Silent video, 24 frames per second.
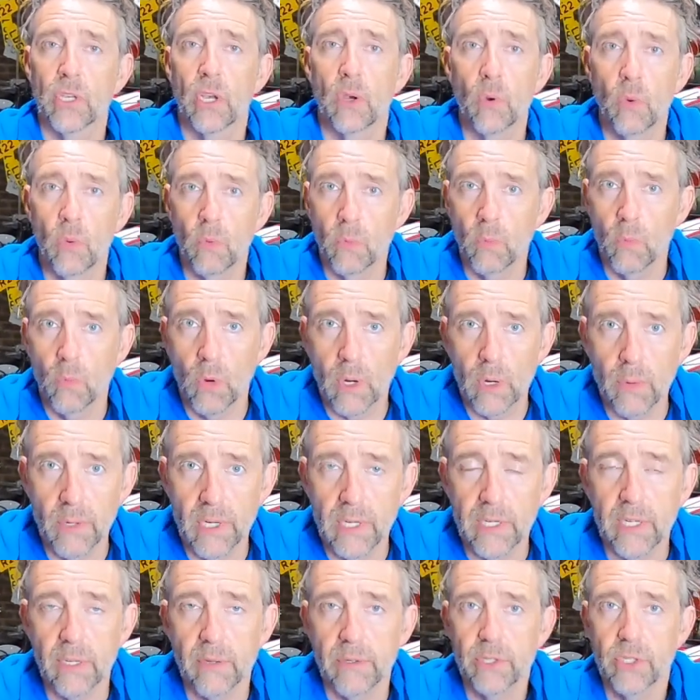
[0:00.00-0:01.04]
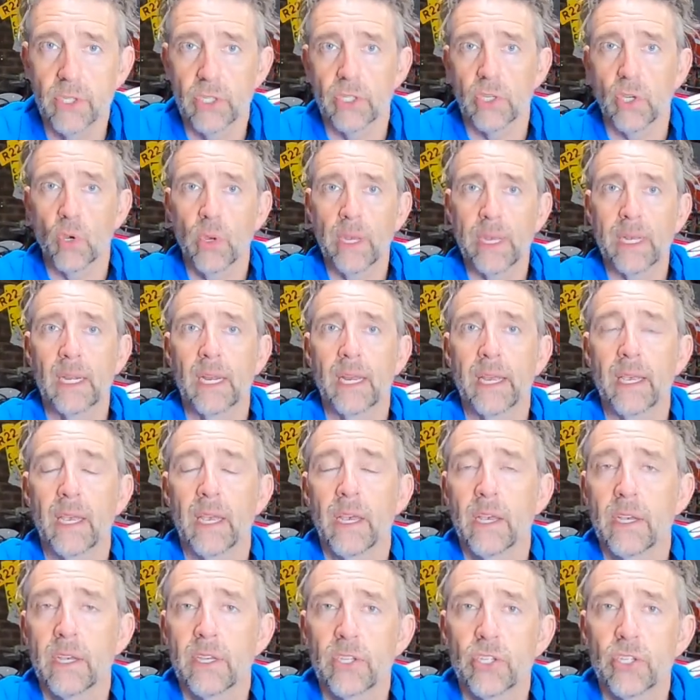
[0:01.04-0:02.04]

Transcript: So what I want to do is just quickly